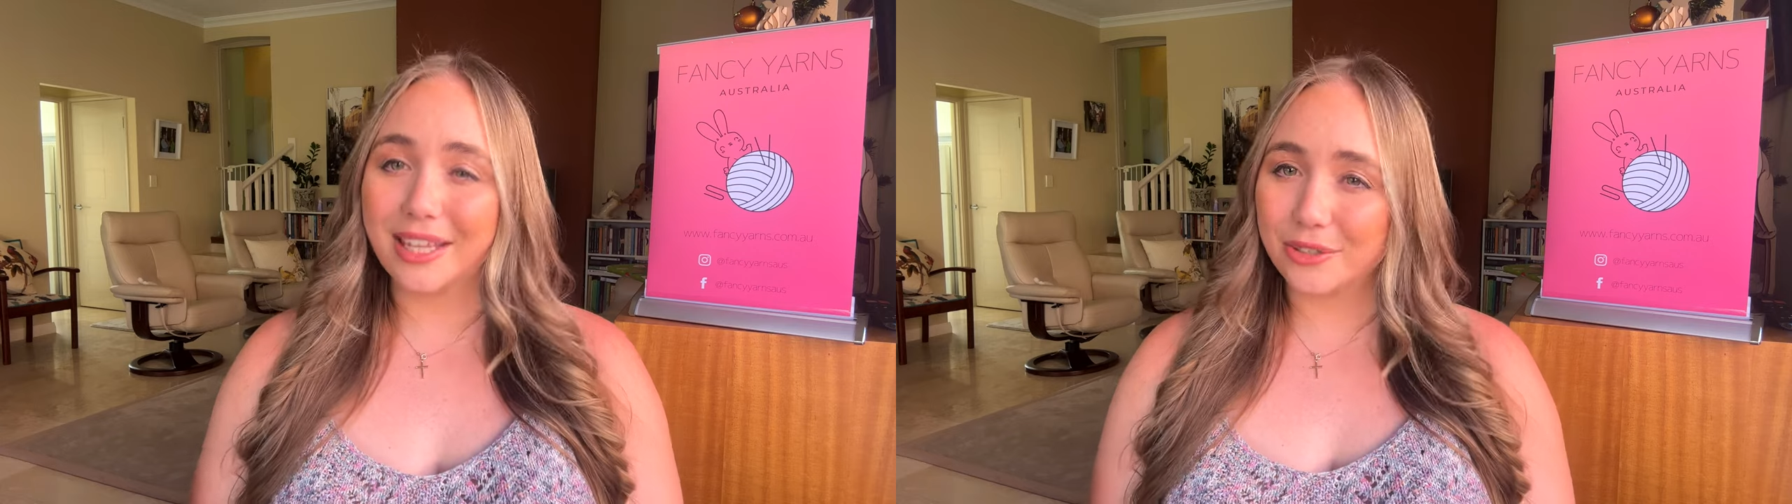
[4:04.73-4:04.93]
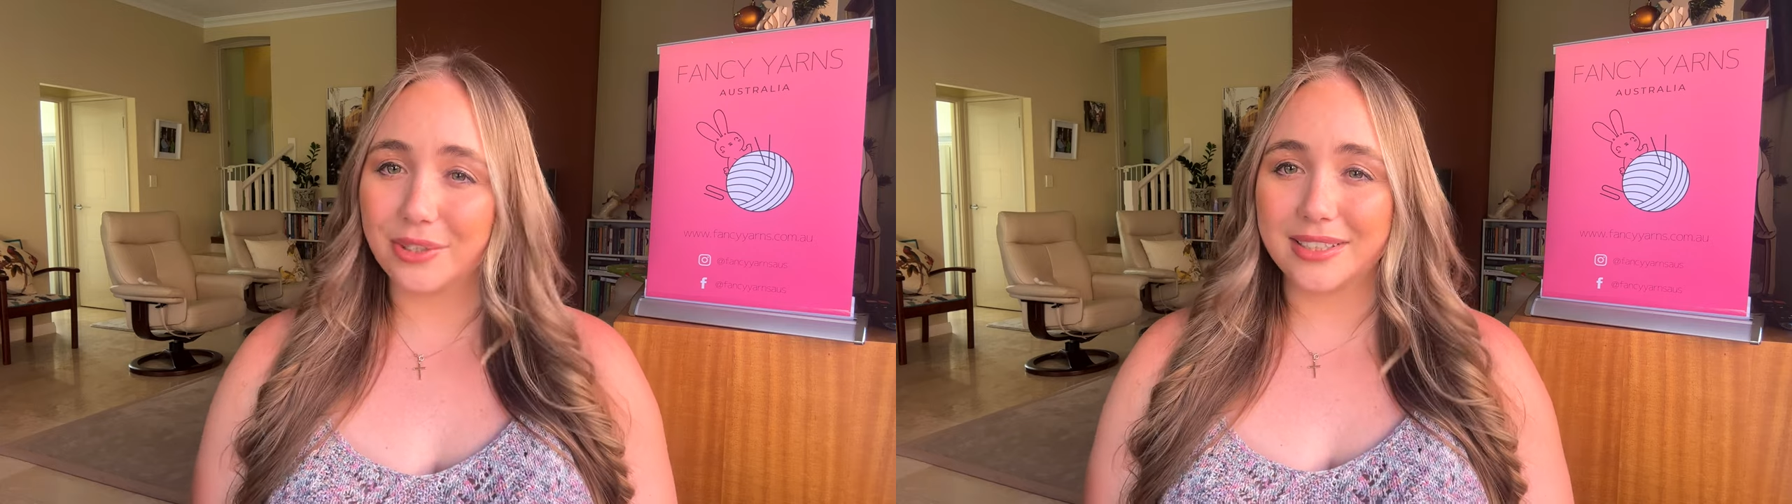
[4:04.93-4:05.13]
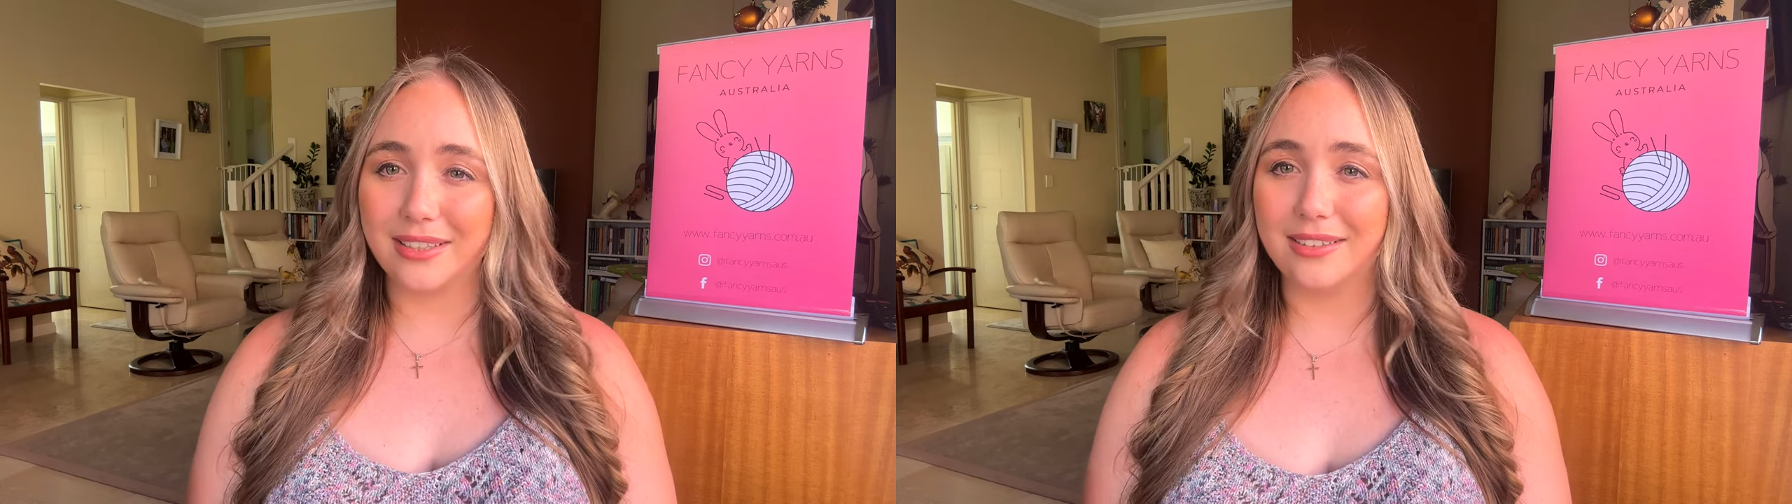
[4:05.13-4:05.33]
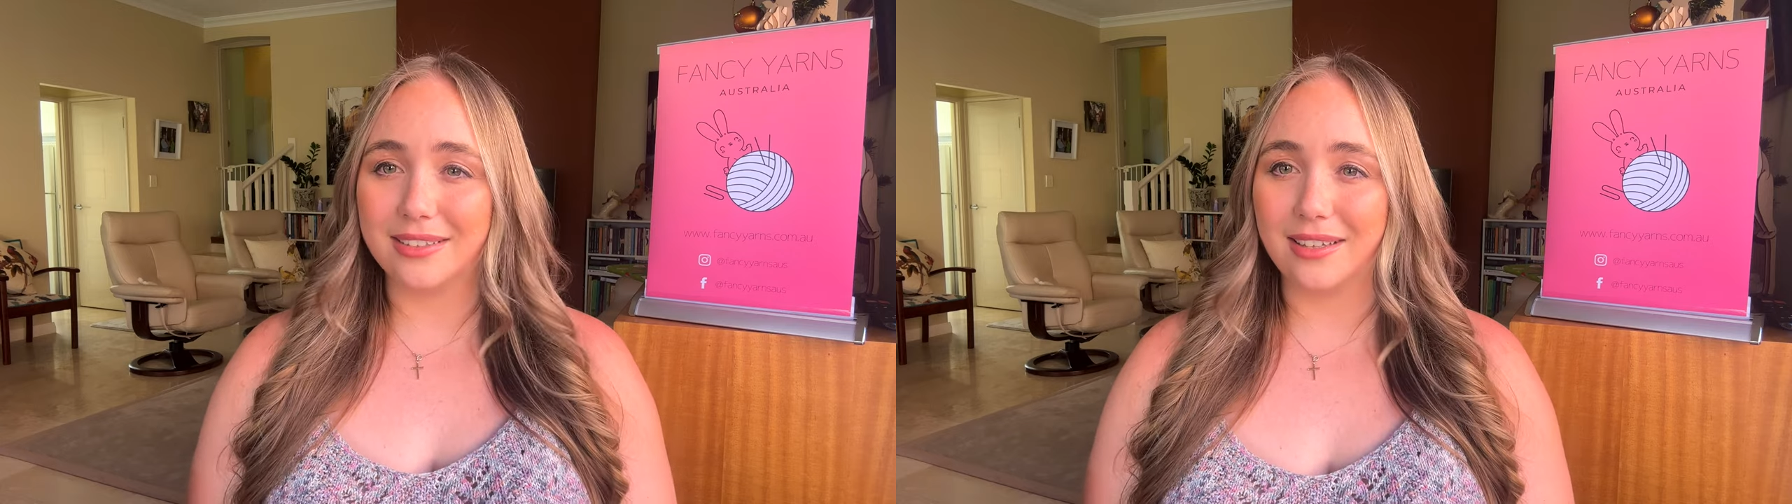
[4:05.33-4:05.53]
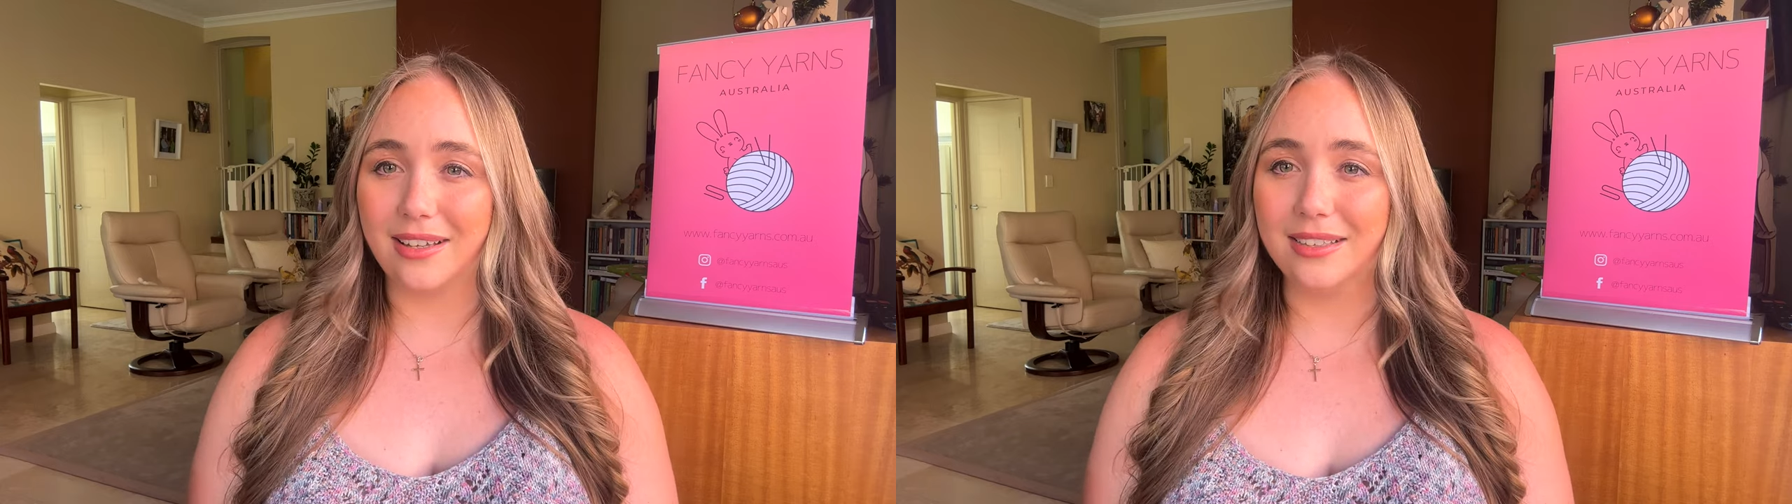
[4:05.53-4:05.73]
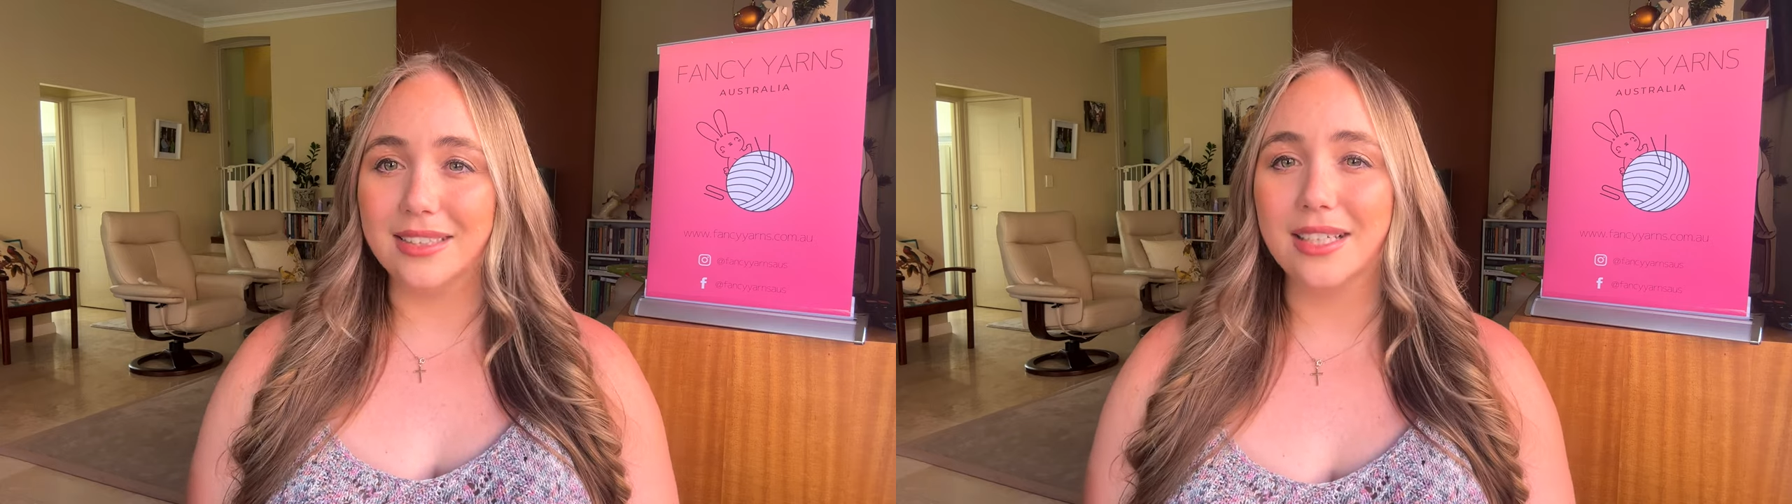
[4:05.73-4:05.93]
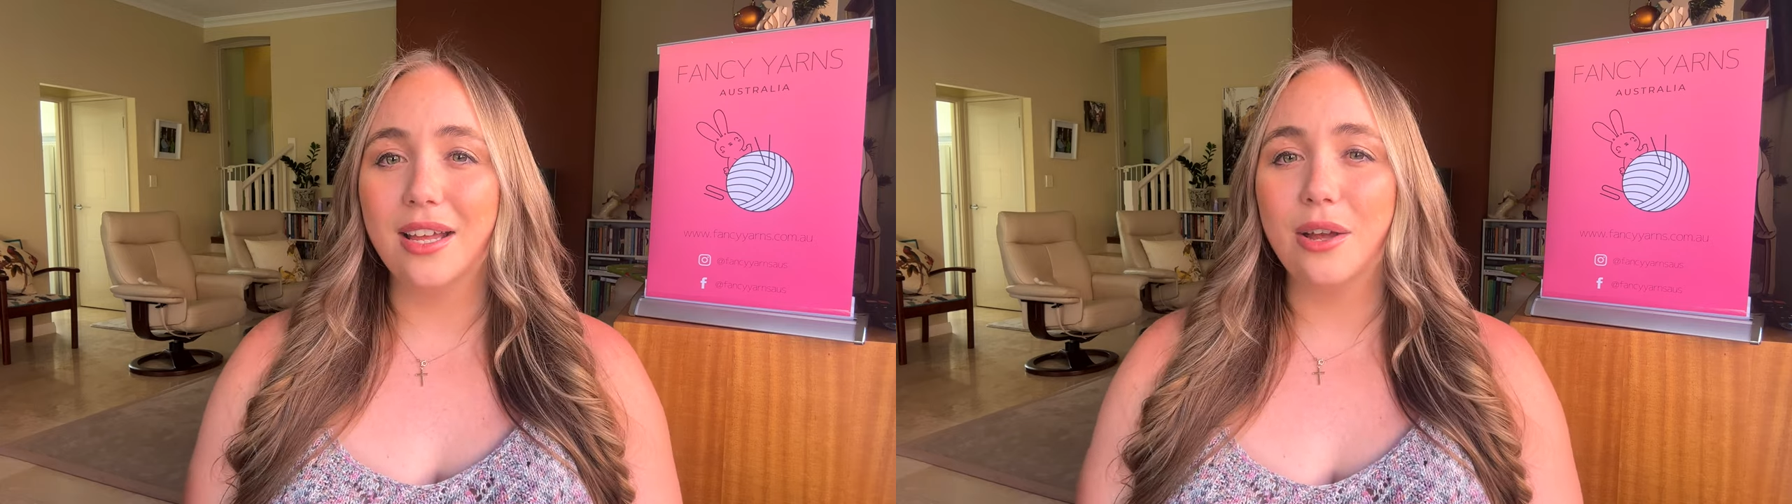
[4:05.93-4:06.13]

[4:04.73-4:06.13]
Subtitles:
interesting designs